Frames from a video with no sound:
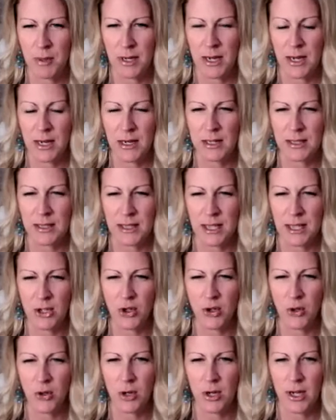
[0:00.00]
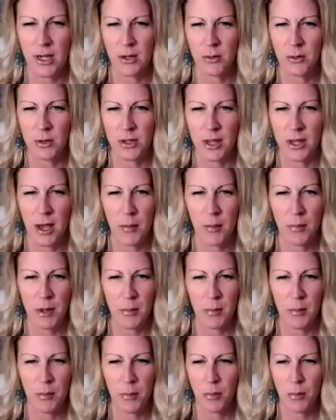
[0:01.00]
in as they join? Would that
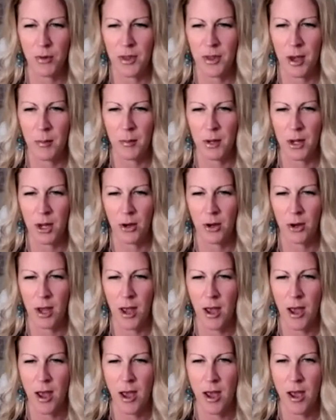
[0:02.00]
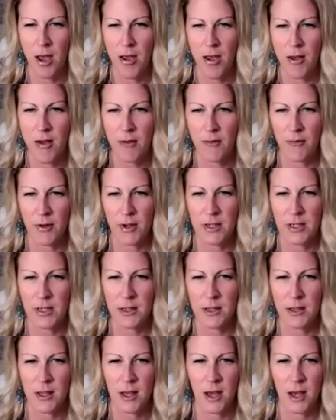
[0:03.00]
be okay if I
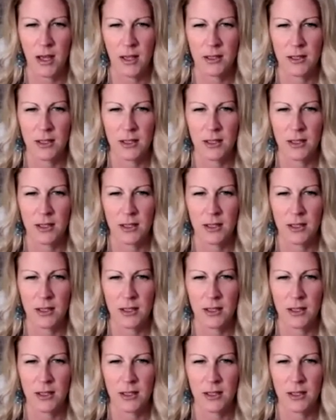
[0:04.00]
did that?